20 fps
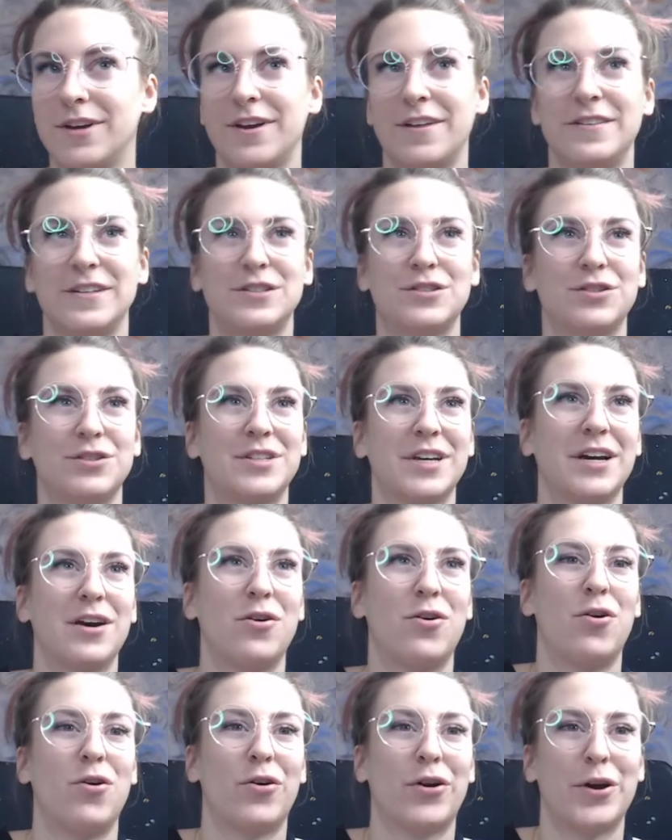This looks like a
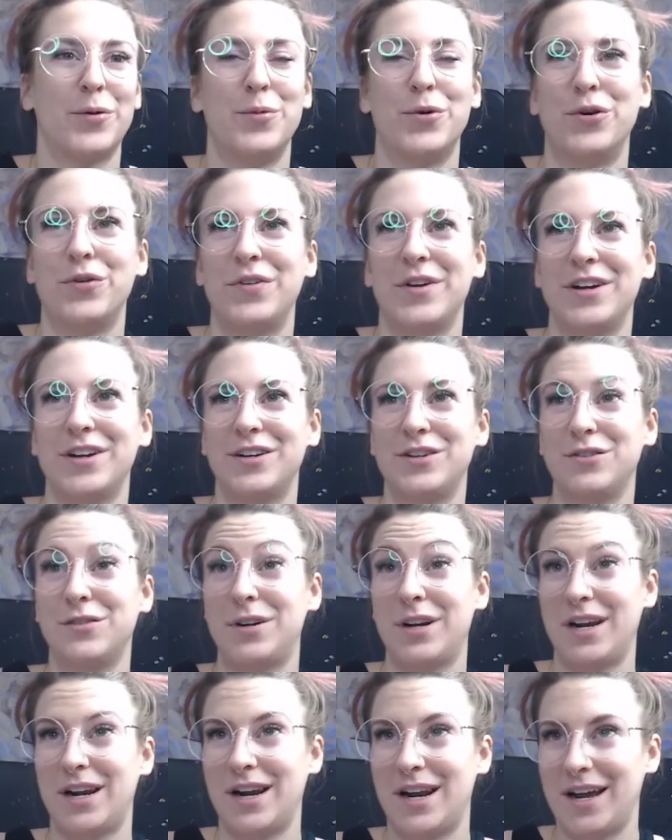horror movie and
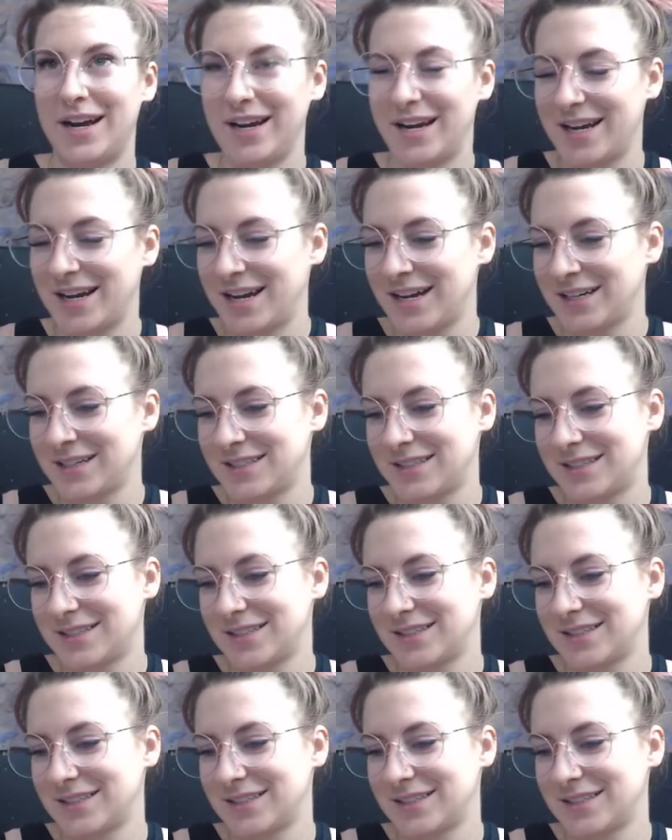you like it?